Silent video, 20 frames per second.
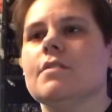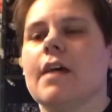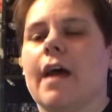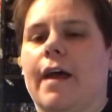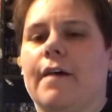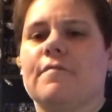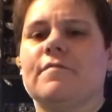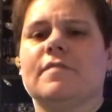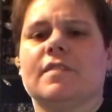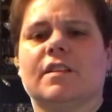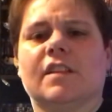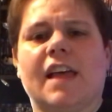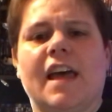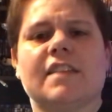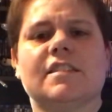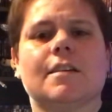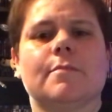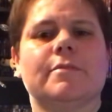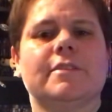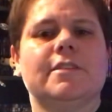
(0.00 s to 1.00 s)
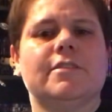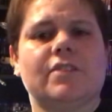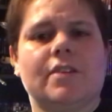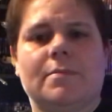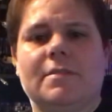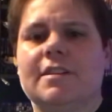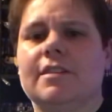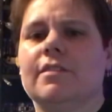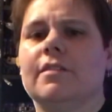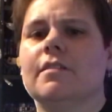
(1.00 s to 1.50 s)
after the last couple years
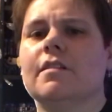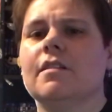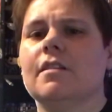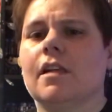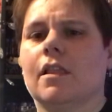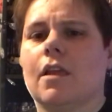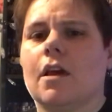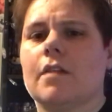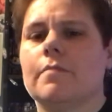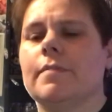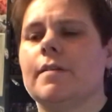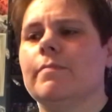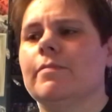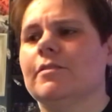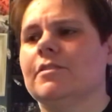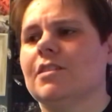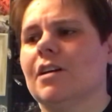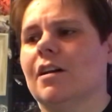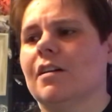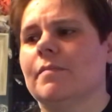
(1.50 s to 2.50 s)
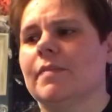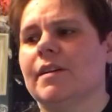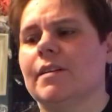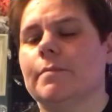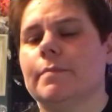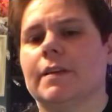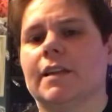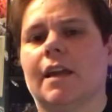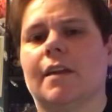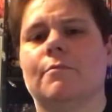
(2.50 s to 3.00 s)
I've been hearing a lot of people talk about
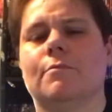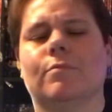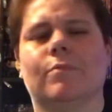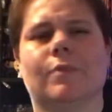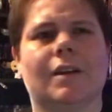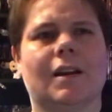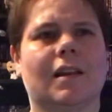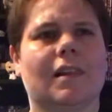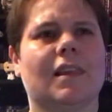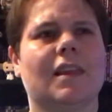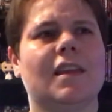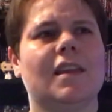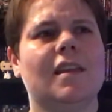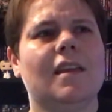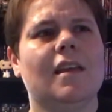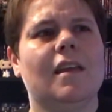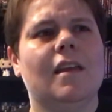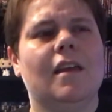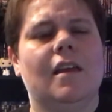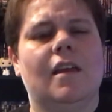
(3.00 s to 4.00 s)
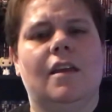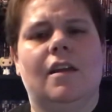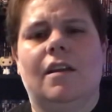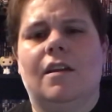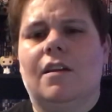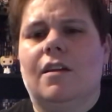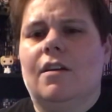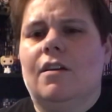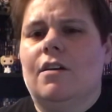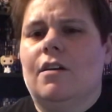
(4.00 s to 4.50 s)
it, but I really
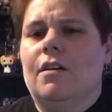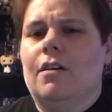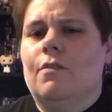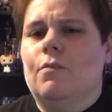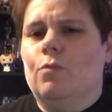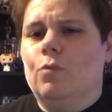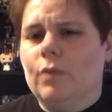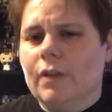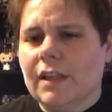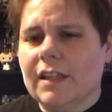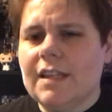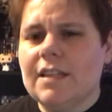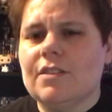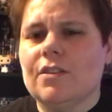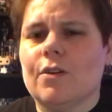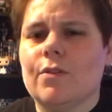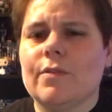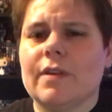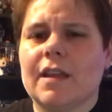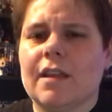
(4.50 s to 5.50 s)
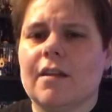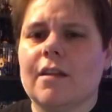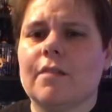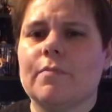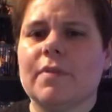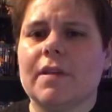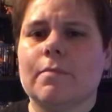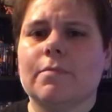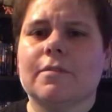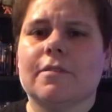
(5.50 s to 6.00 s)
don't hear
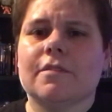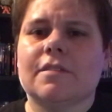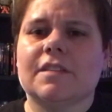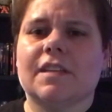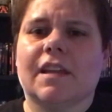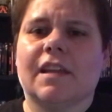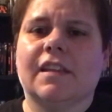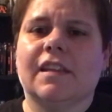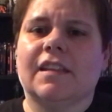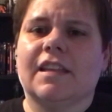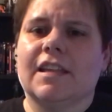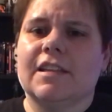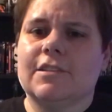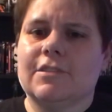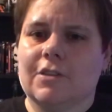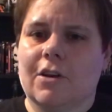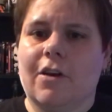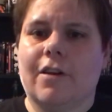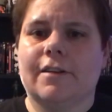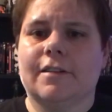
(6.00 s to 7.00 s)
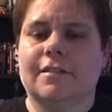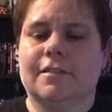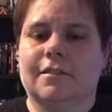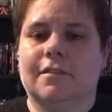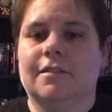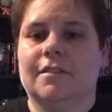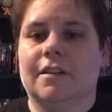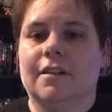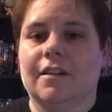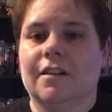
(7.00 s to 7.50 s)
people say that they saw it in the
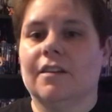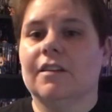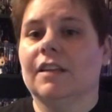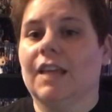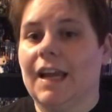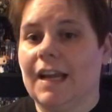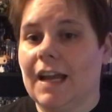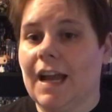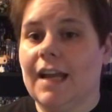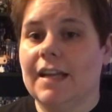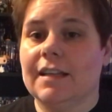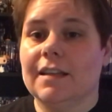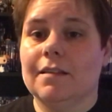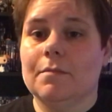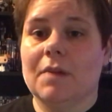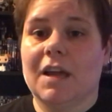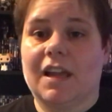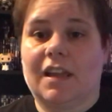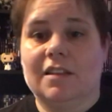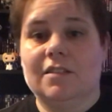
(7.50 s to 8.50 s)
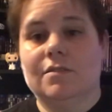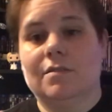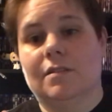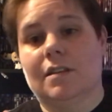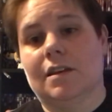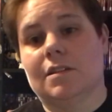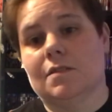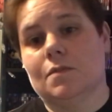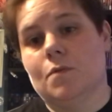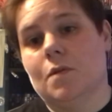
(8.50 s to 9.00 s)
theater like I did back in
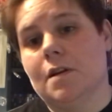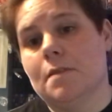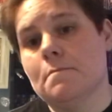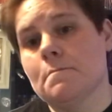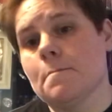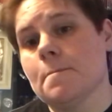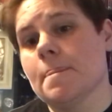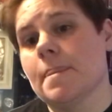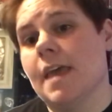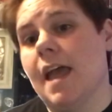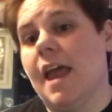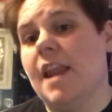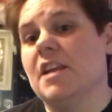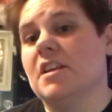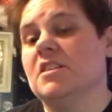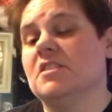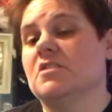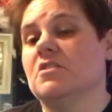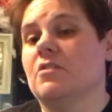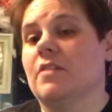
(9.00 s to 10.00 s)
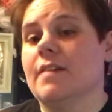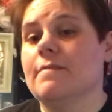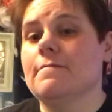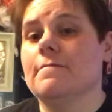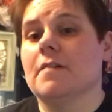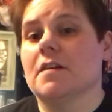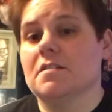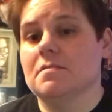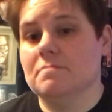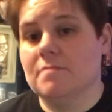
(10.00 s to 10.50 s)
2001. And it is a great
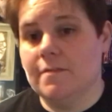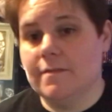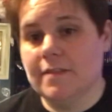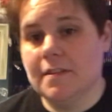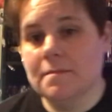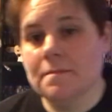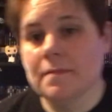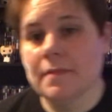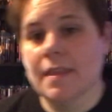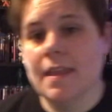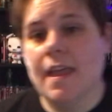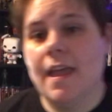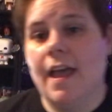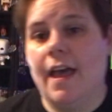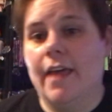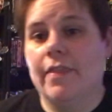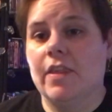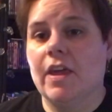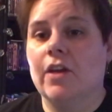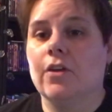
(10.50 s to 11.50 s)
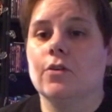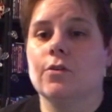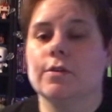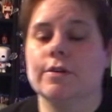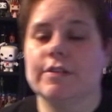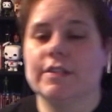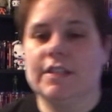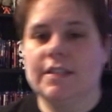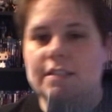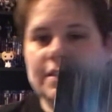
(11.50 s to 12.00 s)
fucking movie. And that, of
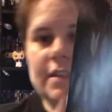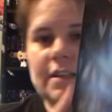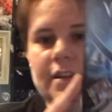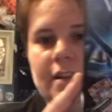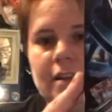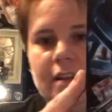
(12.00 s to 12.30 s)
course, is